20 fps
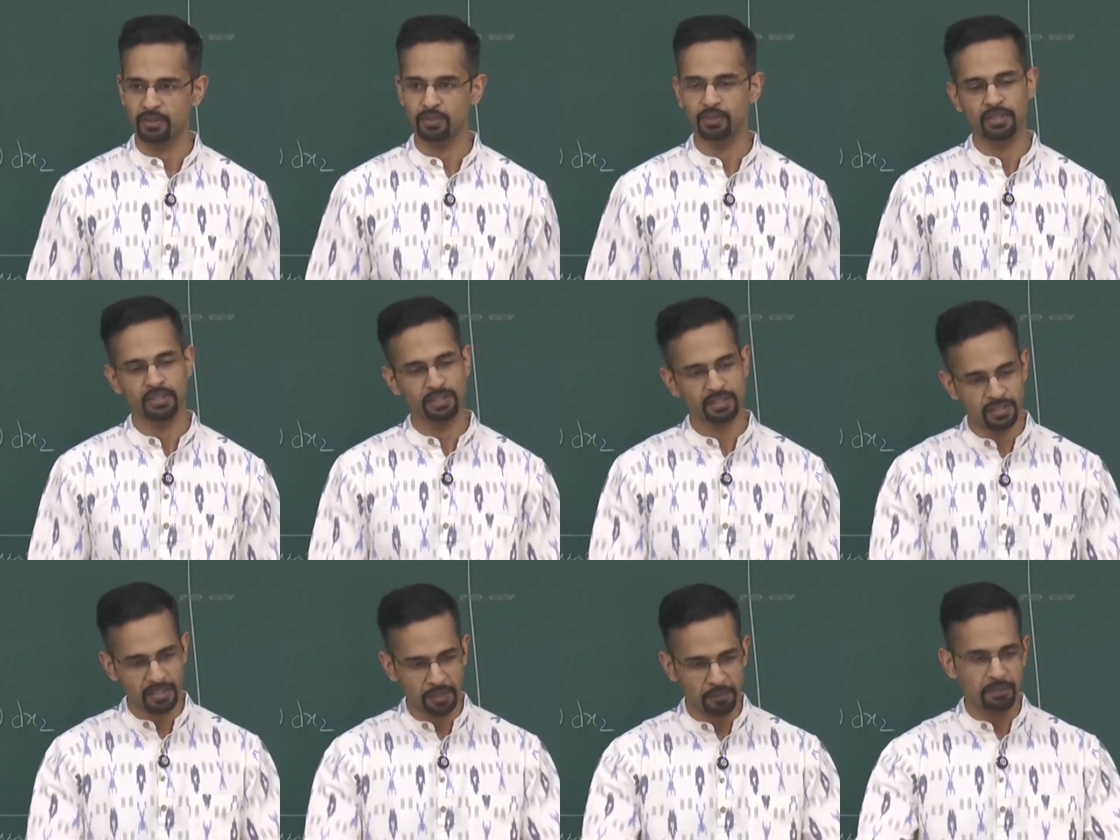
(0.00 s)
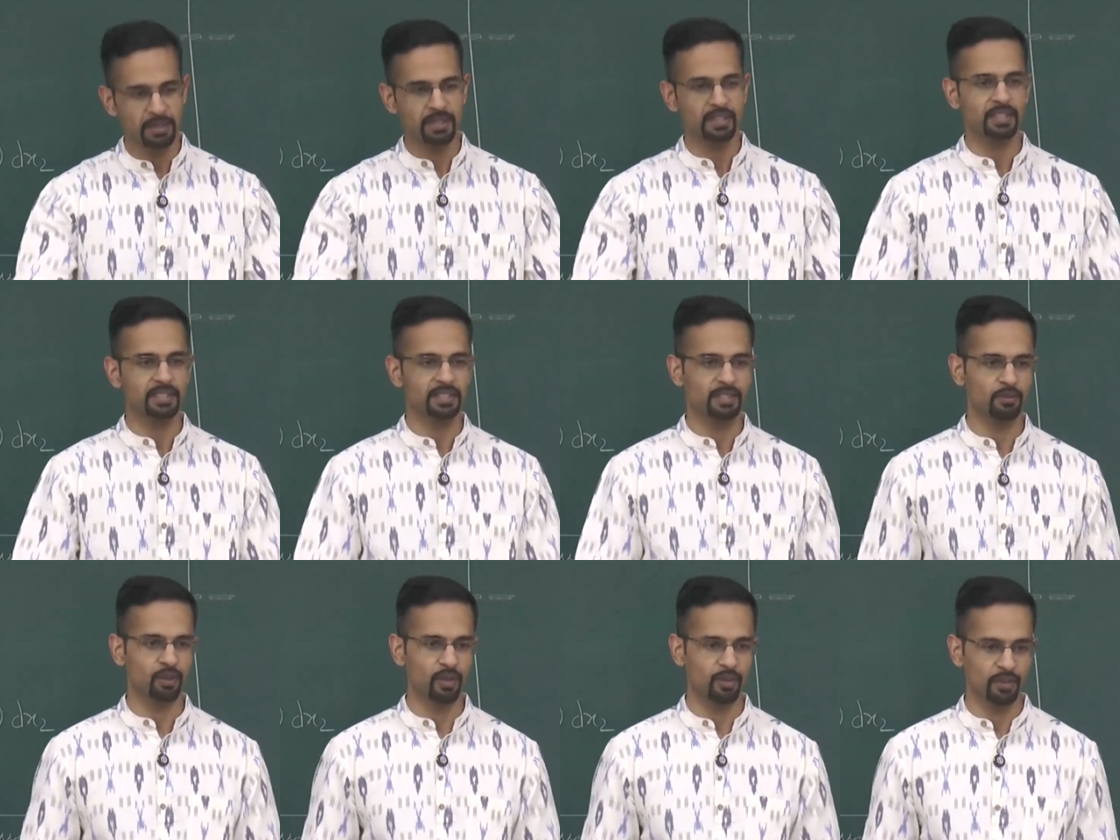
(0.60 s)
So this is something that's
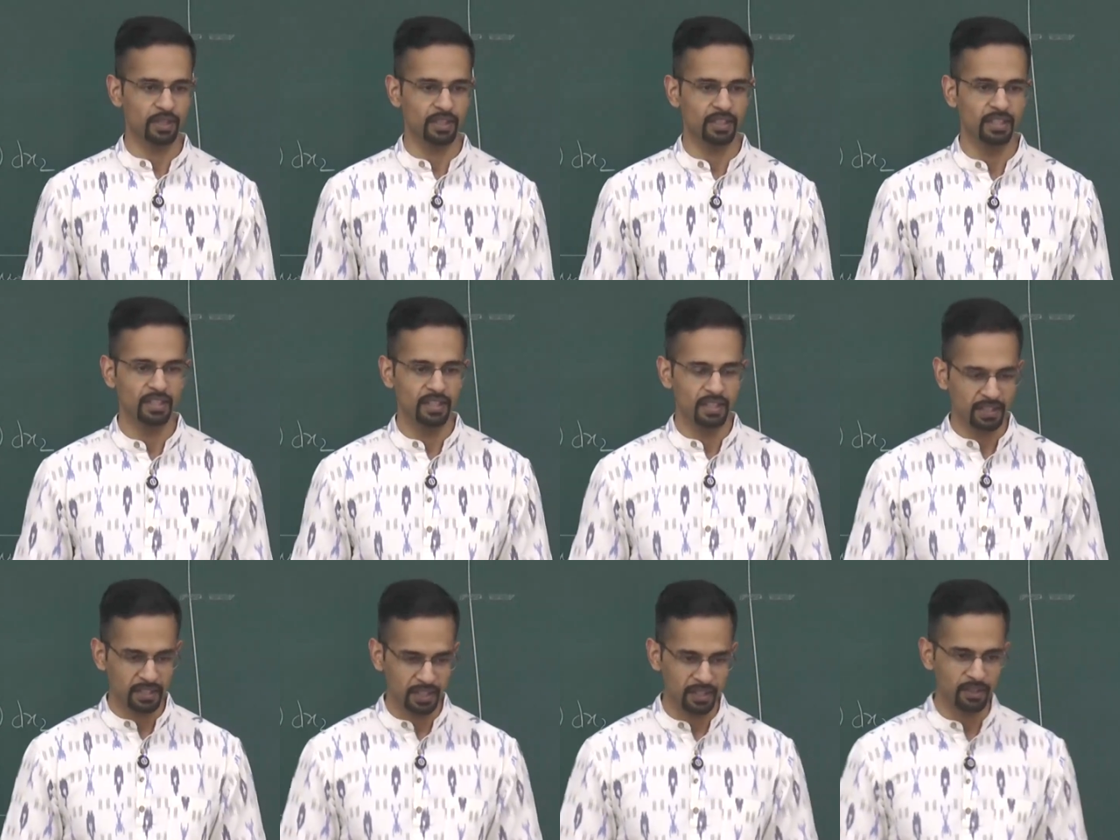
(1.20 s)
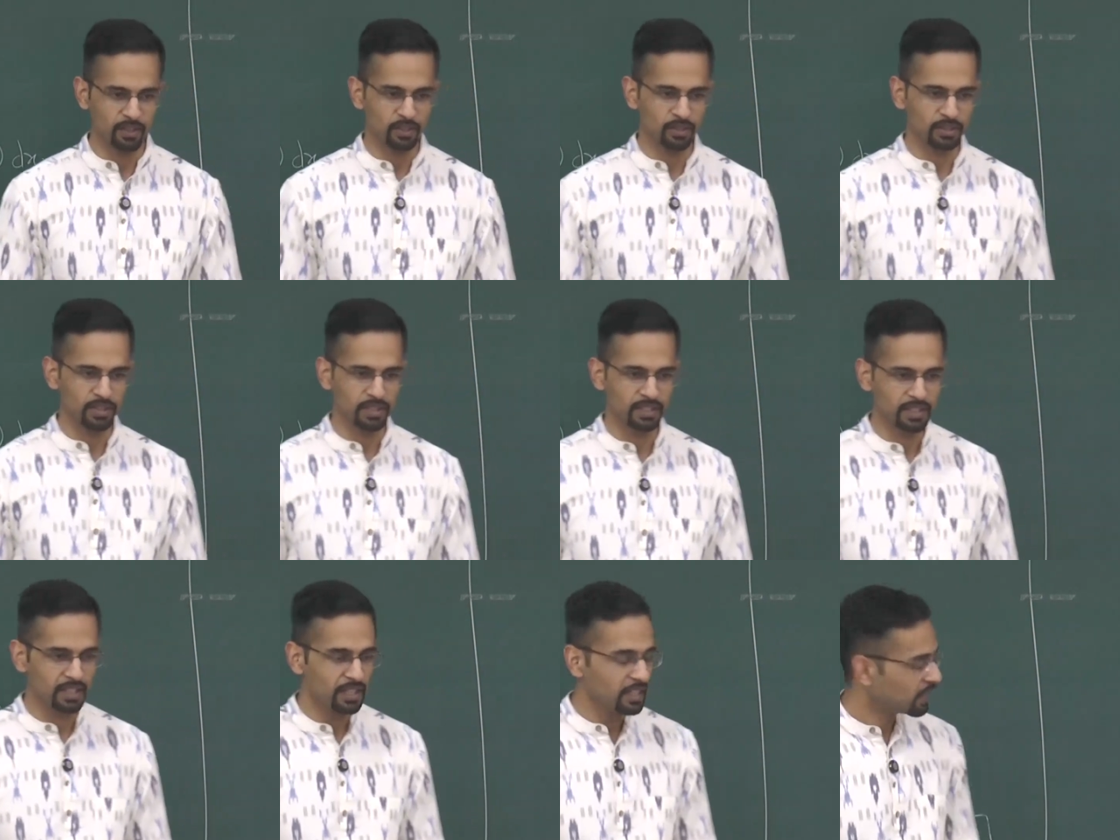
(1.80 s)
evolving continuously.
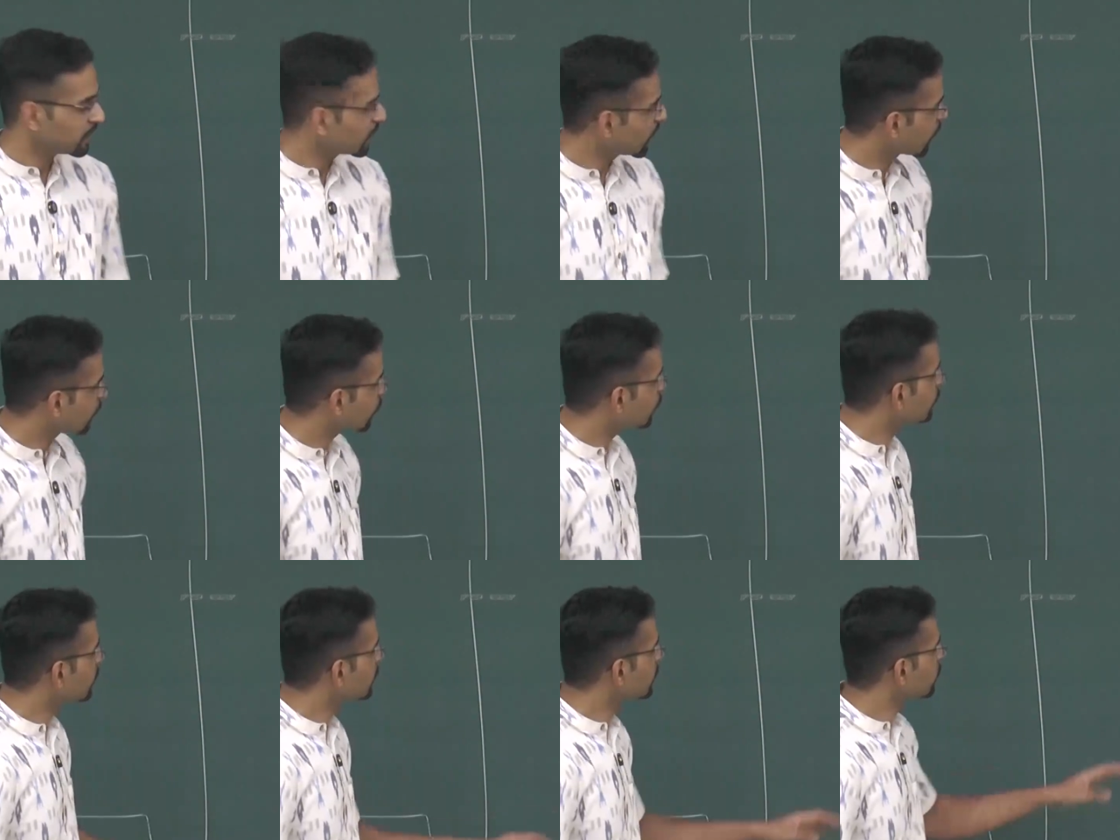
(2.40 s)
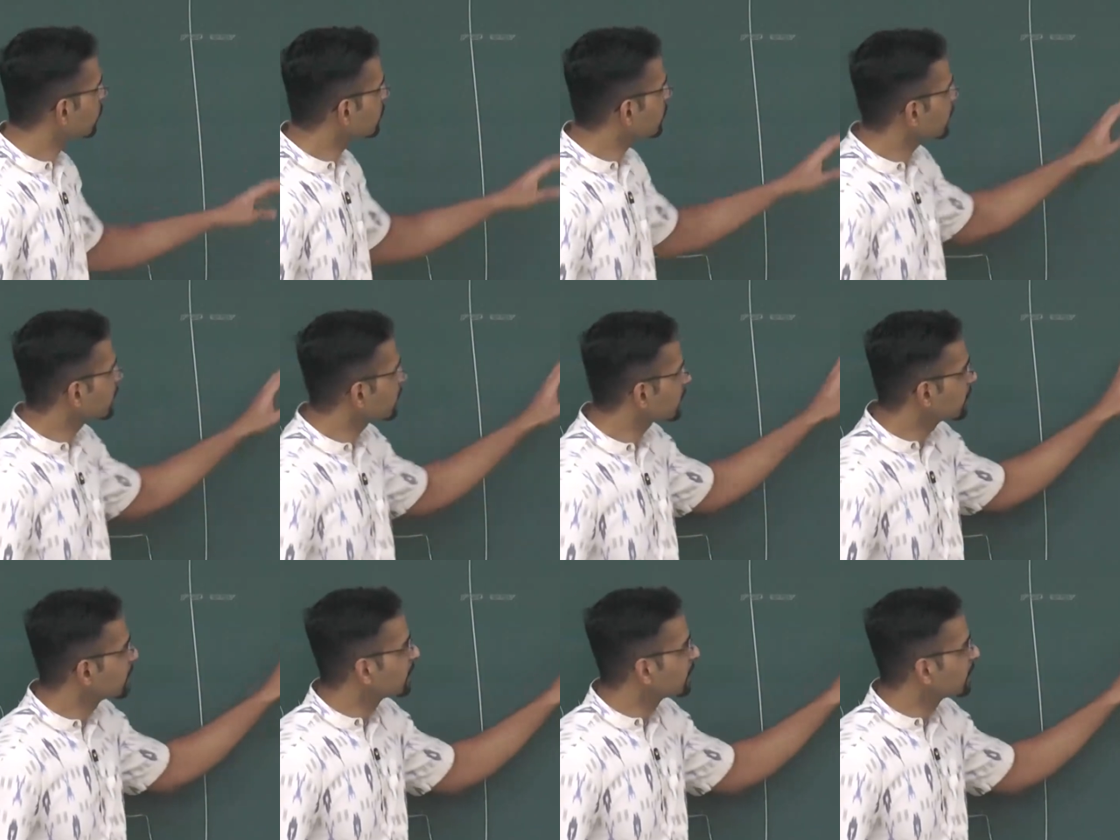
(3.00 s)
Now, how do we know that